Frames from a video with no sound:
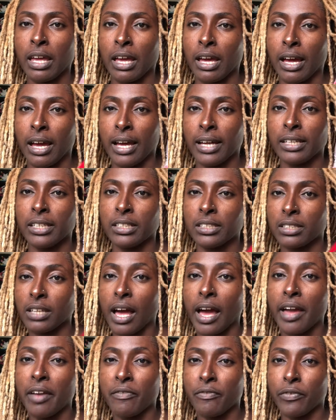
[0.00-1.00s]
And it's
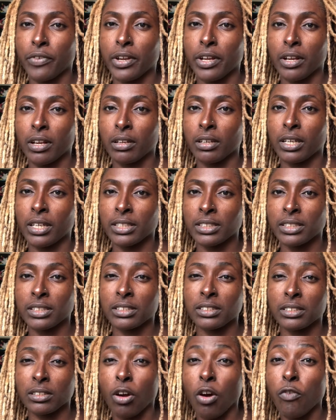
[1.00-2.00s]
ivory, that
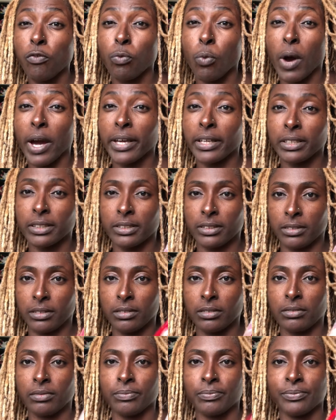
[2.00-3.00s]
is
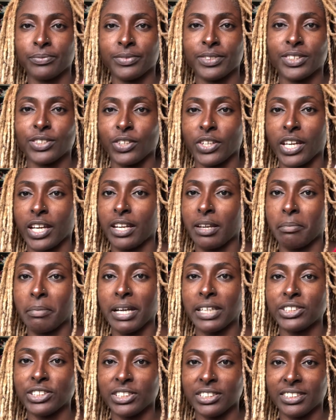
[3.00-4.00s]
off-white. So you can
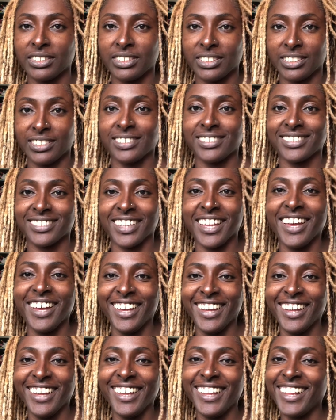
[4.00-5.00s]
imagine this.
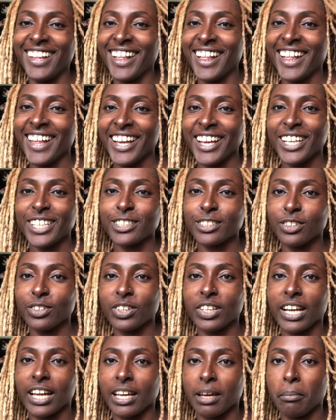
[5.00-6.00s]
It
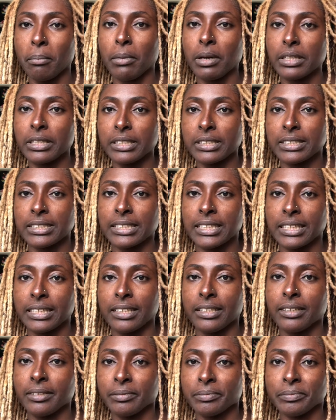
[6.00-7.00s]
look like a murder scene.
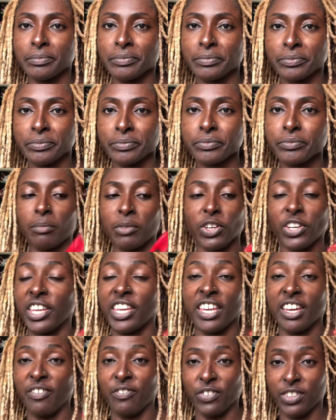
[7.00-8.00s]
I'm not
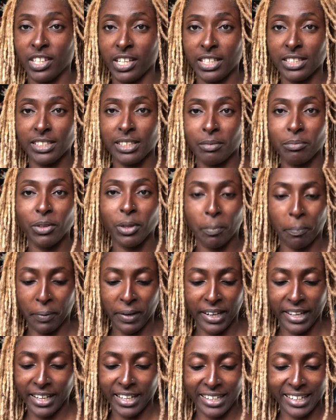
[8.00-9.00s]
here for that. I'm not
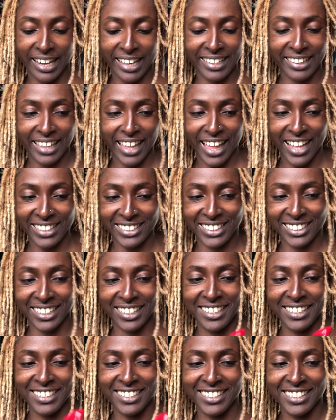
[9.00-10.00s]
playing like
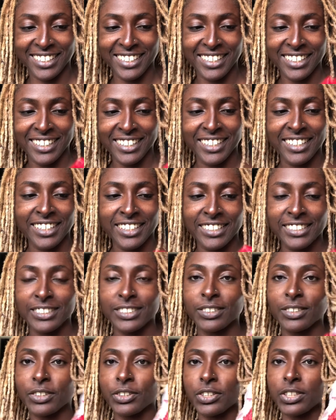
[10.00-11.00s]
that.
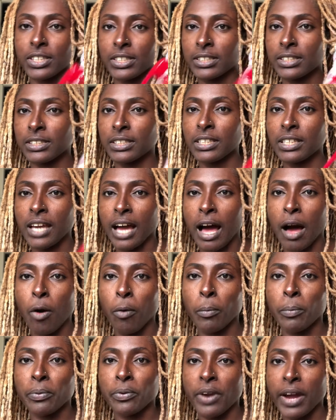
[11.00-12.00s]
So you can see how
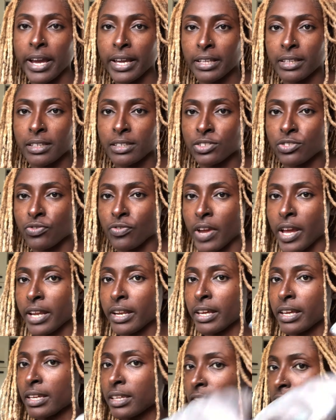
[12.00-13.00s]
bright this red
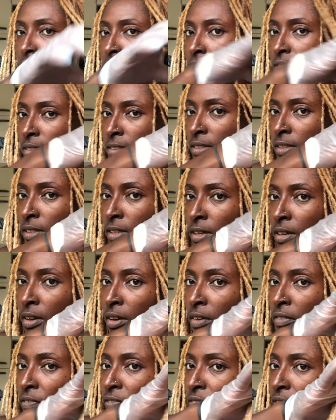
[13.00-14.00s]
is.
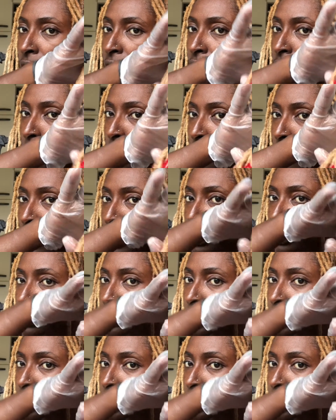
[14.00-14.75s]
Very bright.